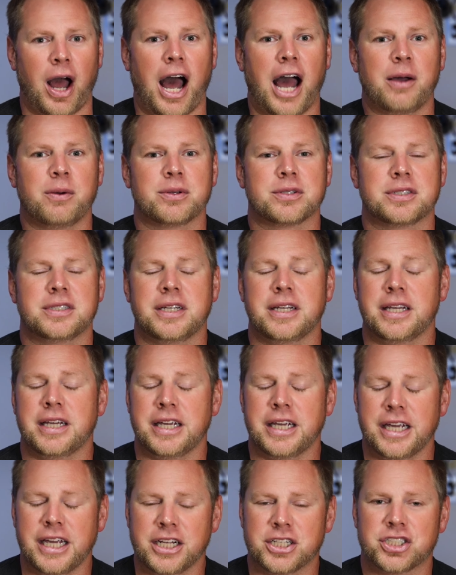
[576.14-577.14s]
I will see
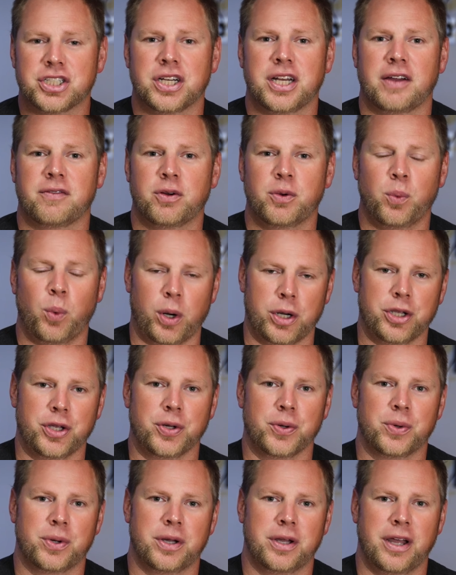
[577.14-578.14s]
each and every one of
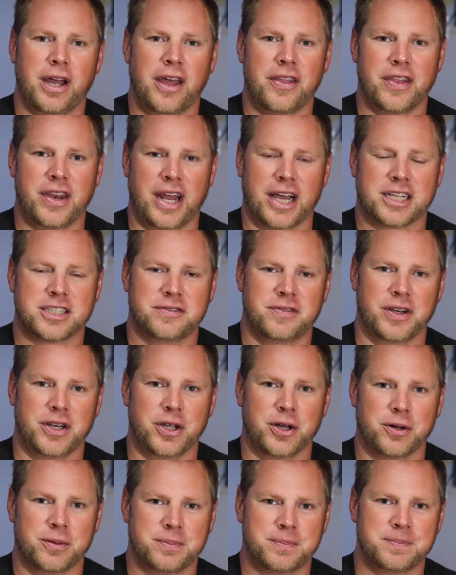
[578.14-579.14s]
you in the next
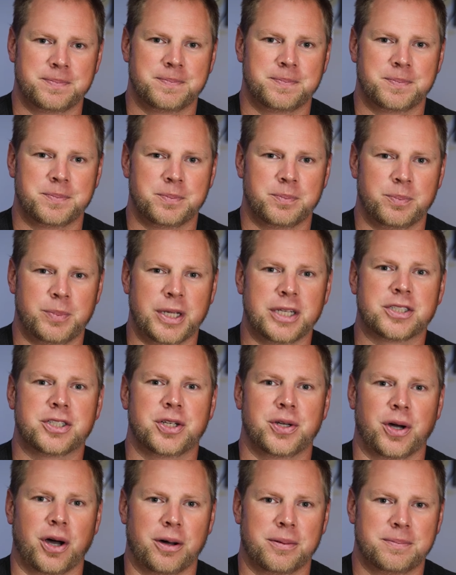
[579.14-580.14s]
video. Peace
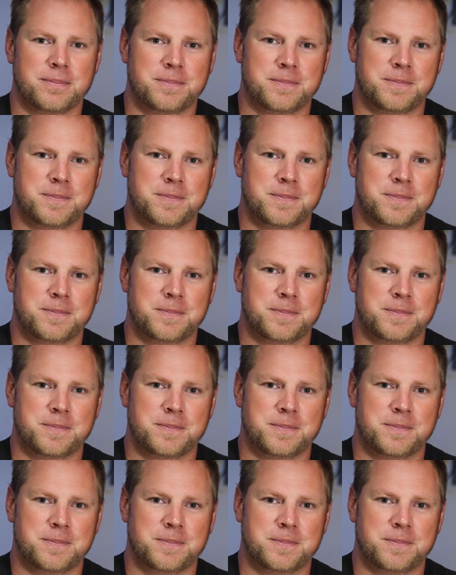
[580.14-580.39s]
to y'all.